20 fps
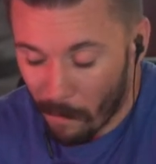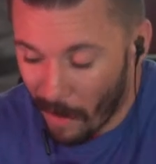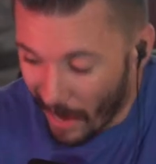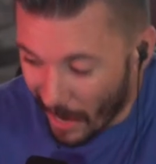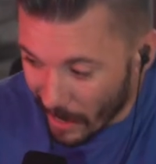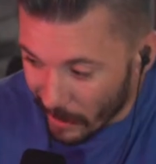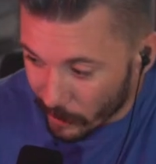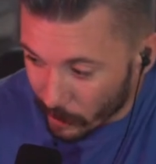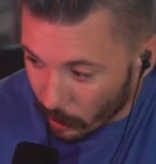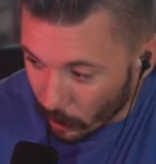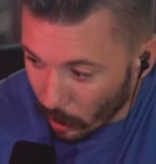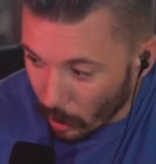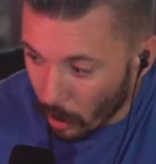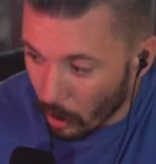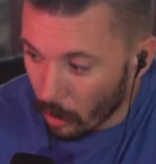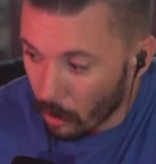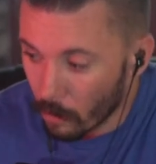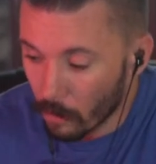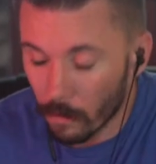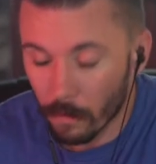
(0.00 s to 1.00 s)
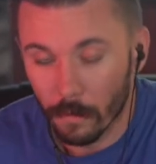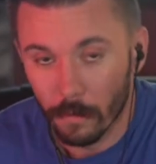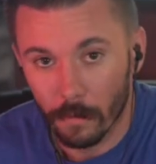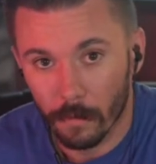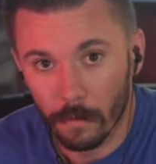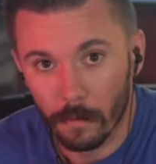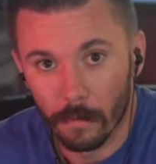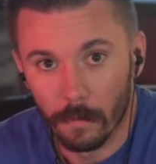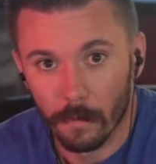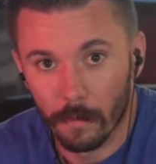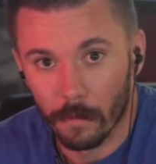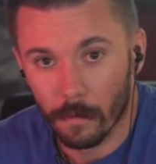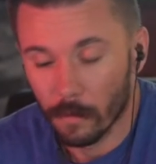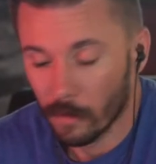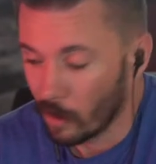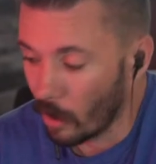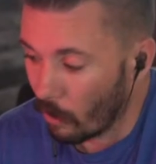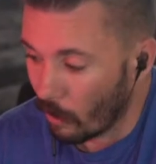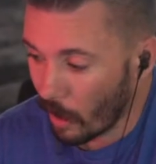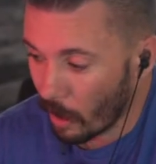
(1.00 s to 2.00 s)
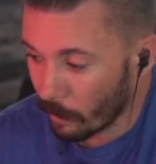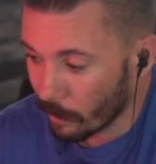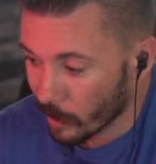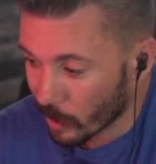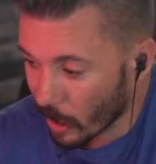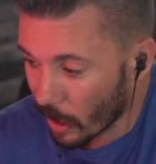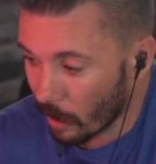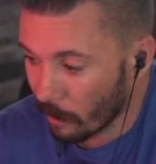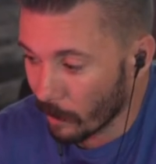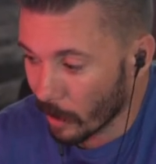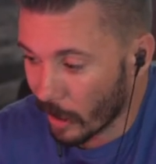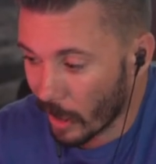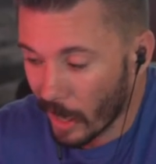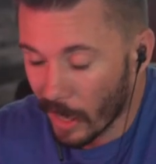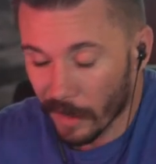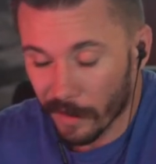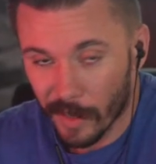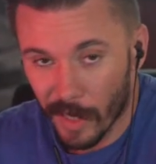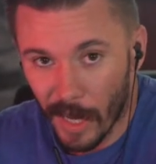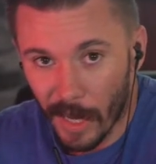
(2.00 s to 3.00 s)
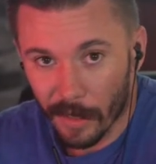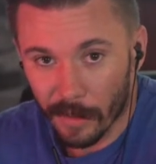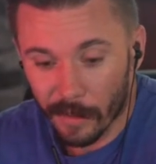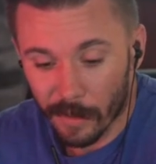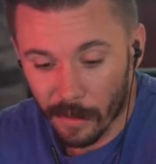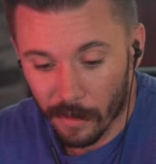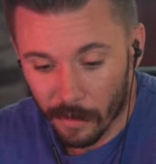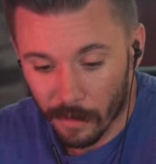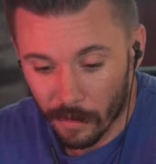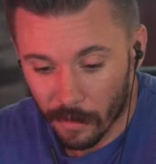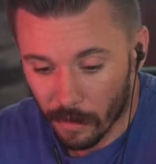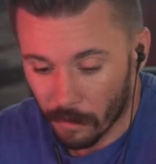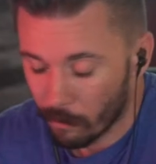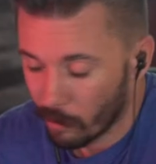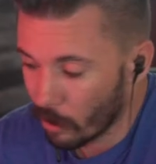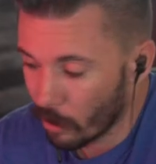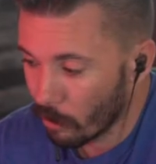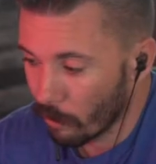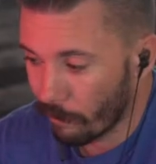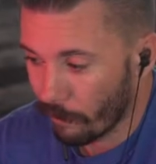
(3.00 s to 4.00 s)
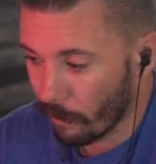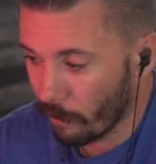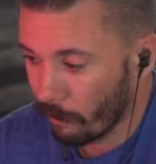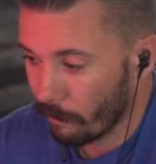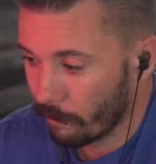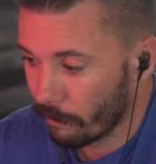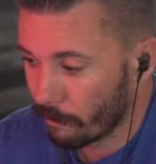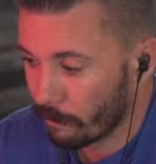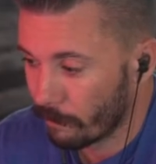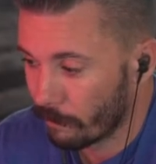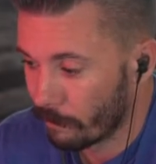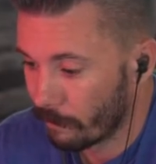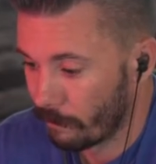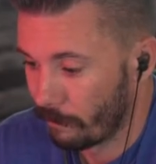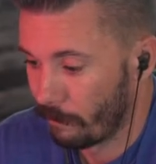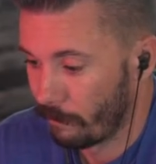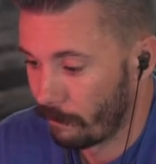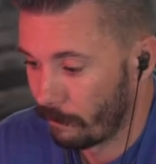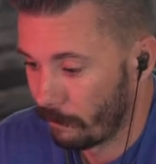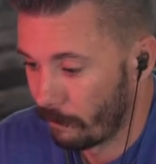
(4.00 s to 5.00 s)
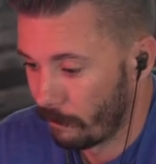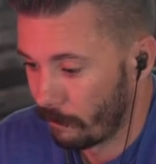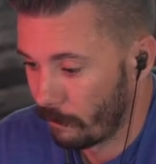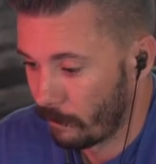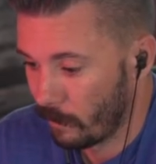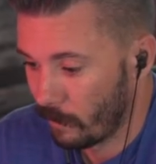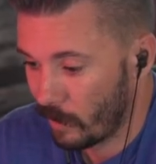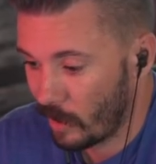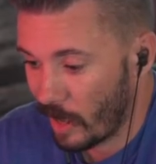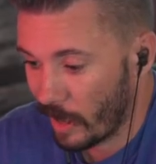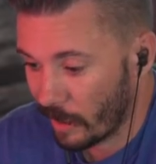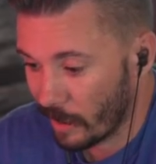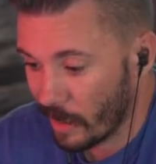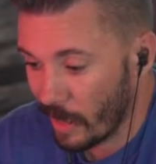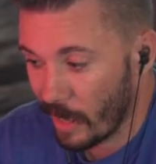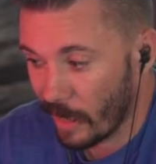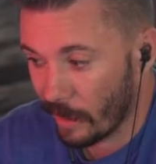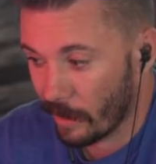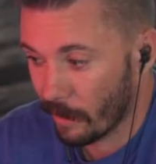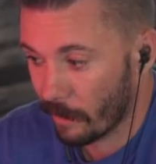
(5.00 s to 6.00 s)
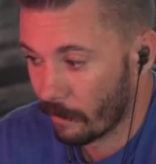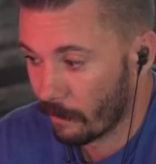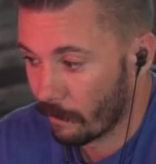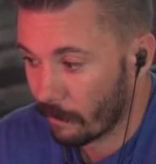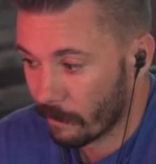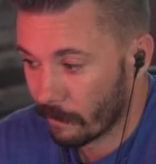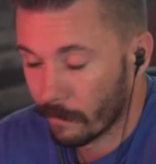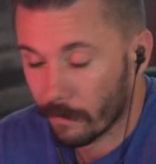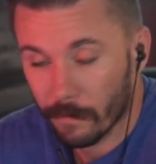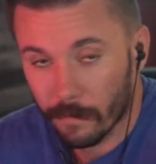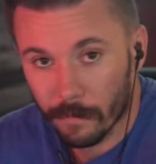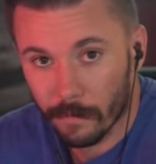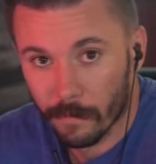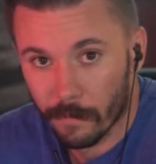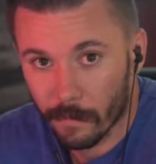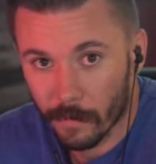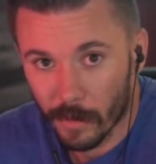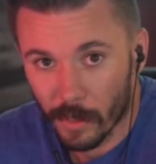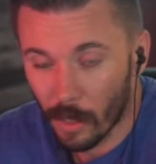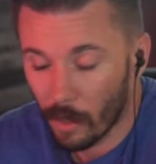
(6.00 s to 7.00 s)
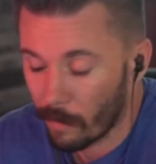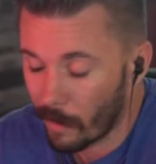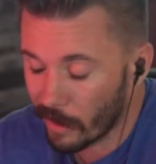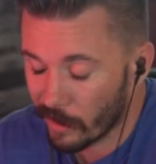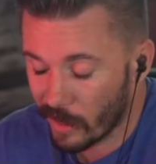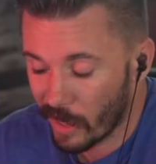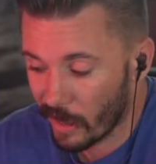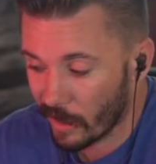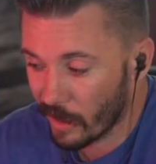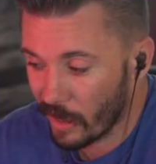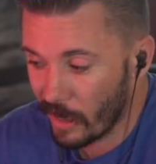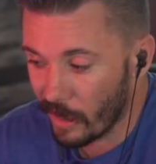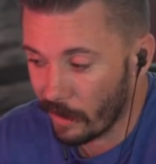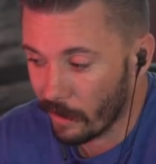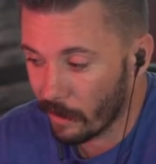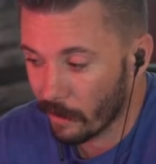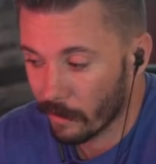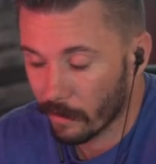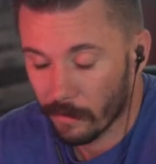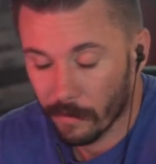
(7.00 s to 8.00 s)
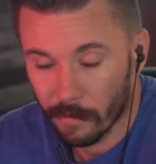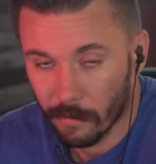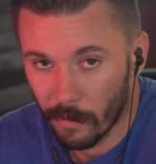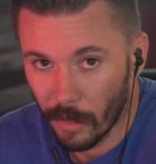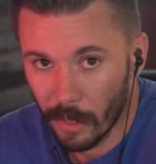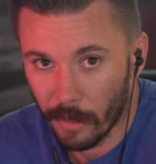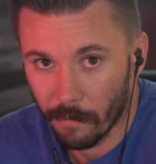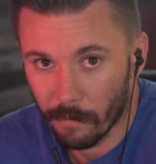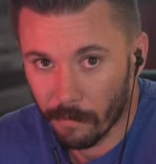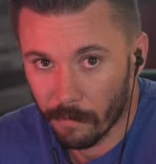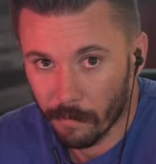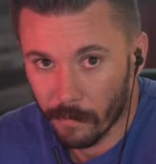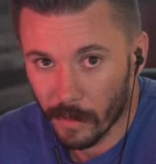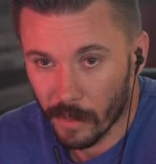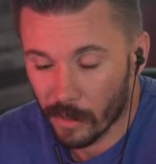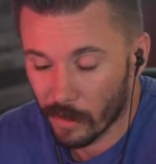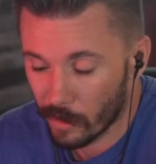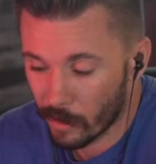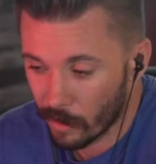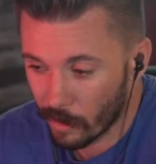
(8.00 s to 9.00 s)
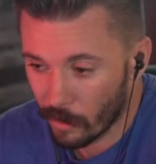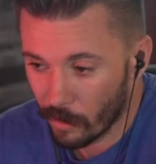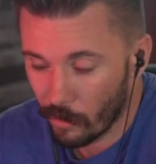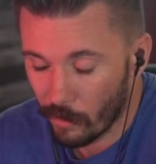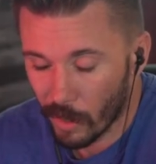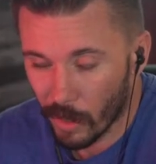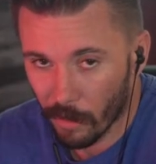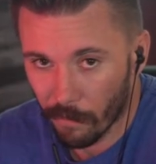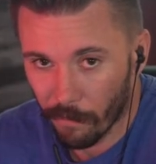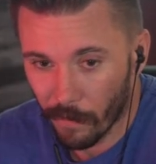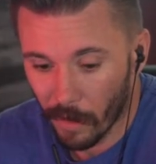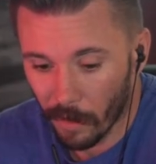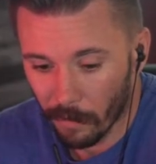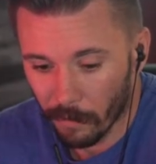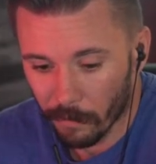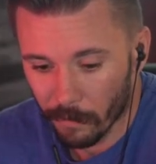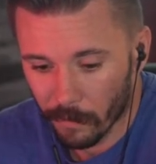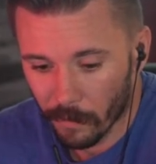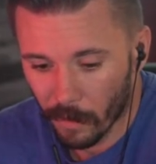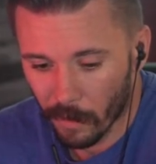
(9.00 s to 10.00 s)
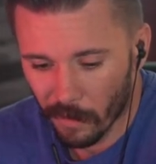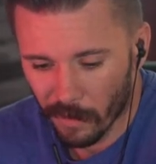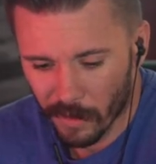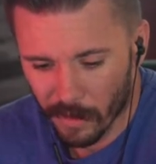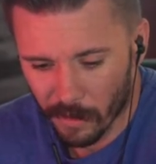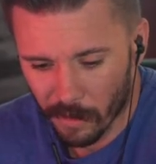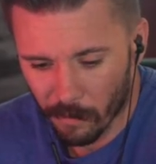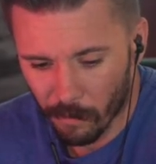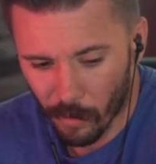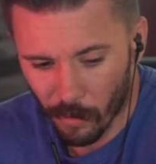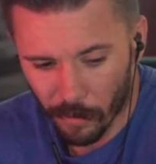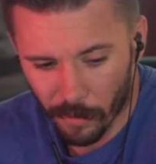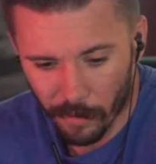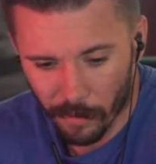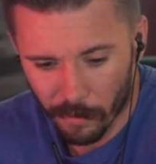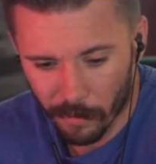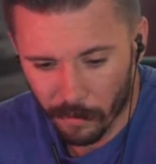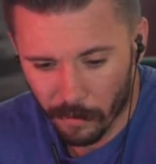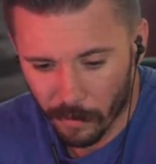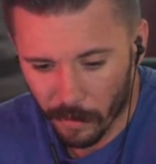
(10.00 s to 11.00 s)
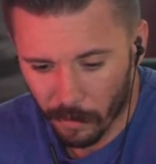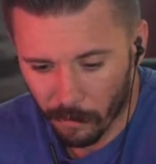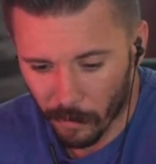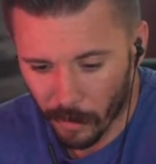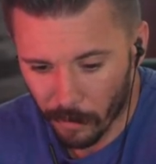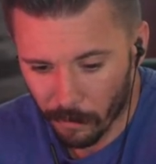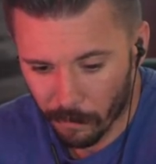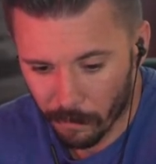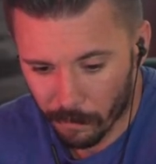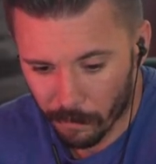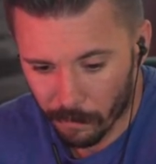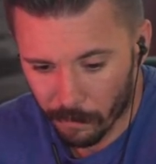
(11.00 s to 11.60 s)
Pads low, no helmet-to-helmet contact. Beautiful. Technique. It's all about technique. Right? This is the new NFL. Oh, this is the border. Never mind.